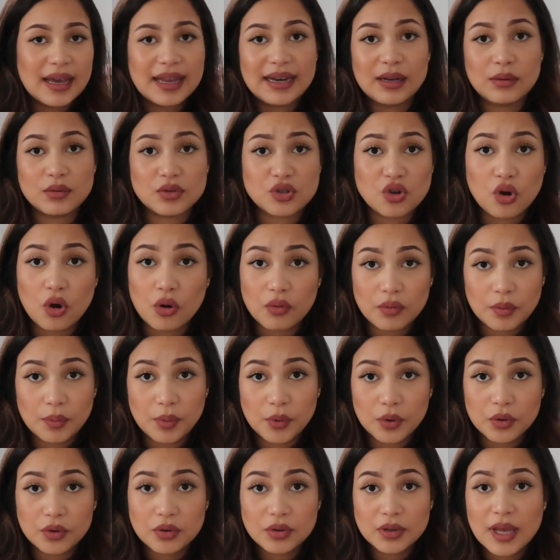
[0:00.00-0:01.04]
and it was
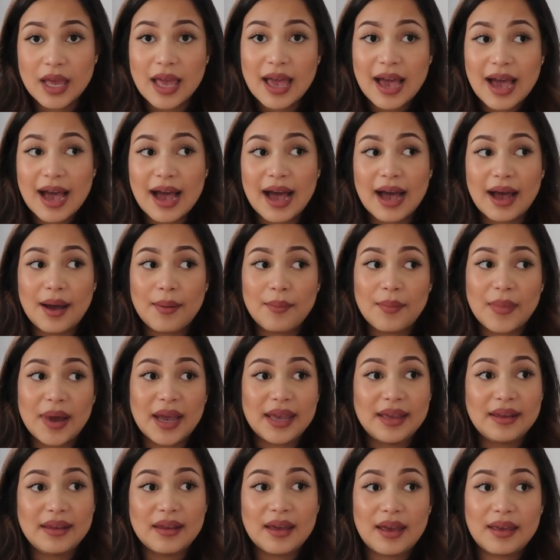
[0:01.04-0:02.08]
horrible.
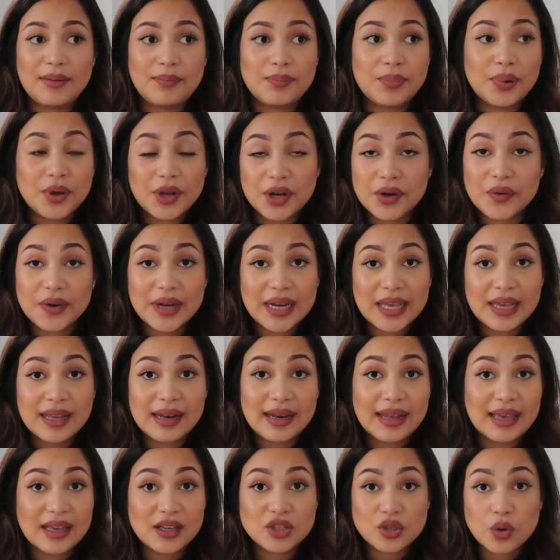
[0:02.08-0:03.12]
I put her in it
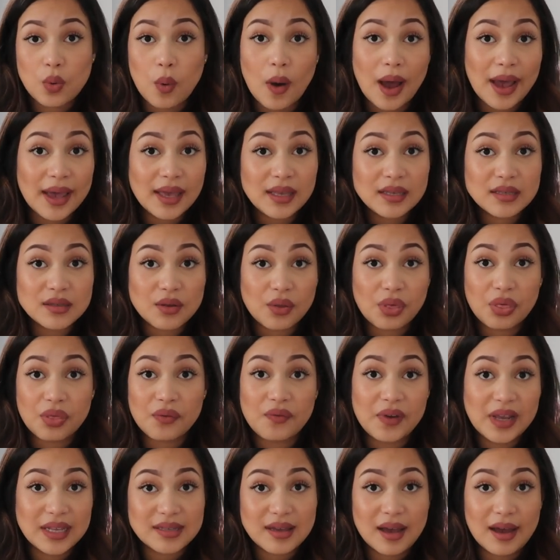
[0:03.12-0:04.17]
like twice or
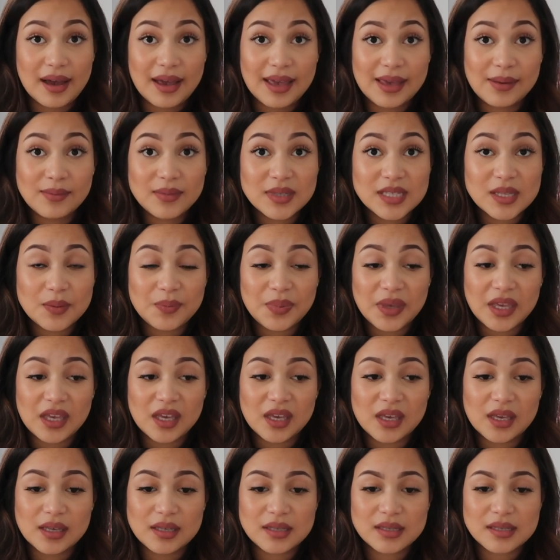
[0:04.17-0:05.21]
three times
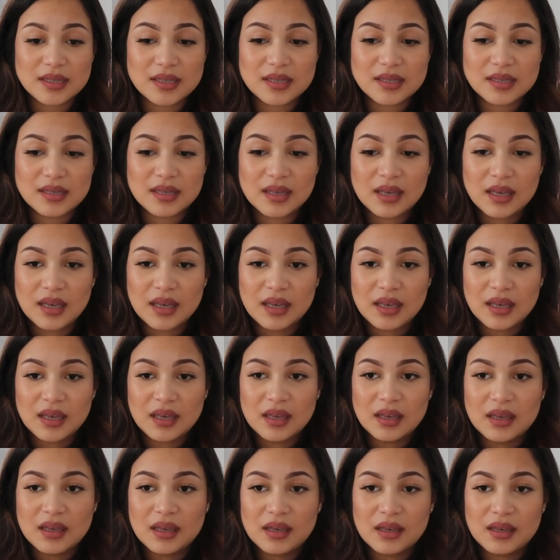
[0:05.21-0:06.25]
because
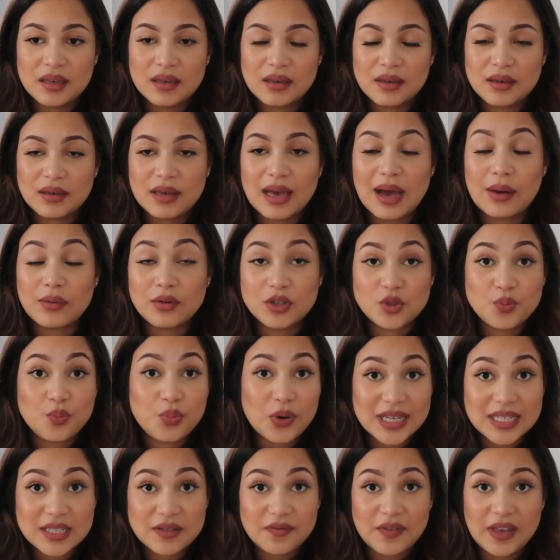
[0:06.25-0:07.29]
I was
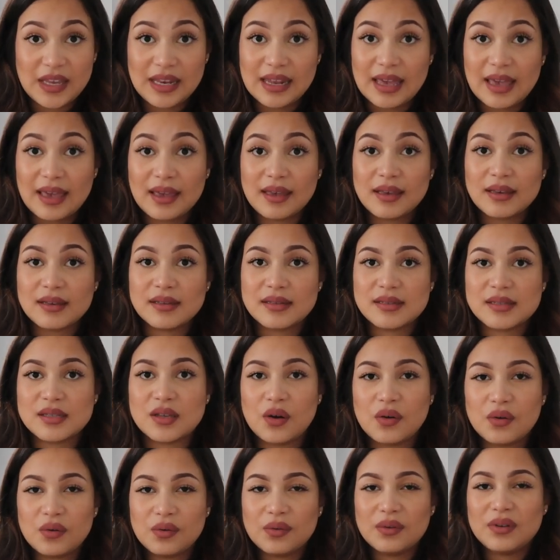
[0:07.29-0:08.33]
breastfeeding,
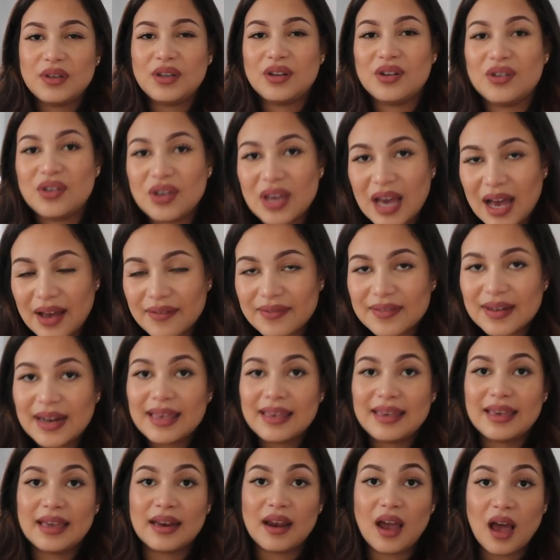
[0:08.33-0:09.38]
so you know you have to
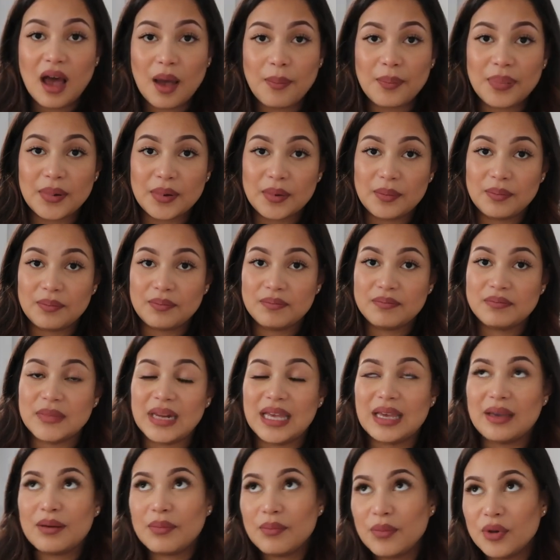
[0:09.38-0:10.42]
like get up and
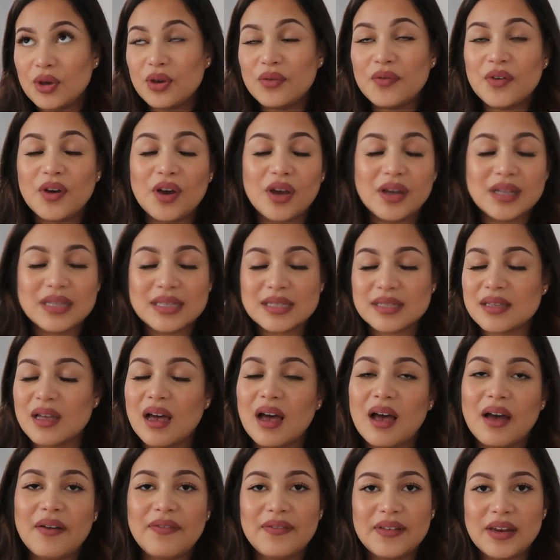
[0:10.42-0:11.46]
like move her and
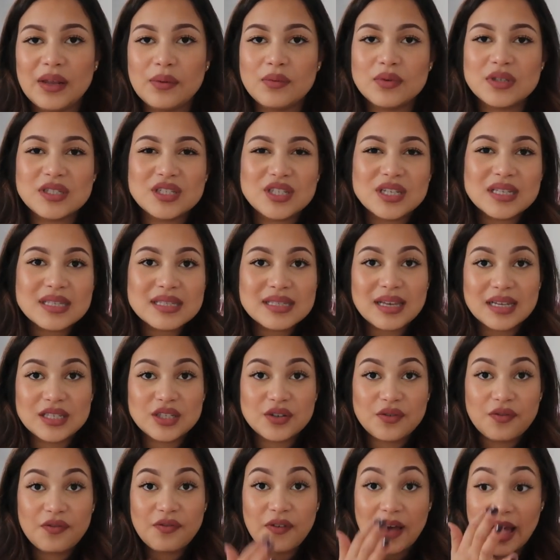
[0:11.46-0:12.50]
stuff, and it was just
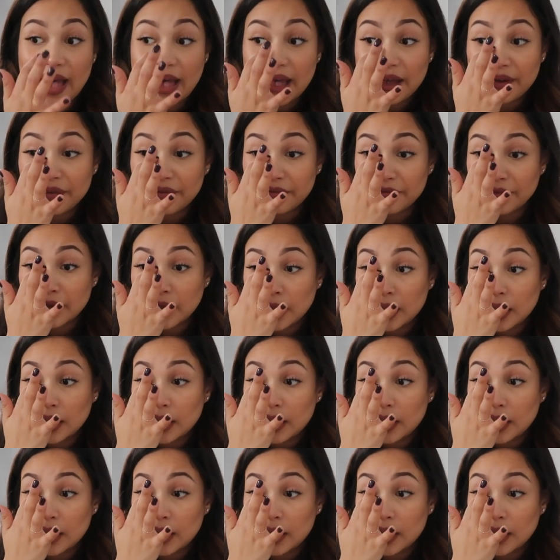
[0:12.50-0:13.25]
such a faff.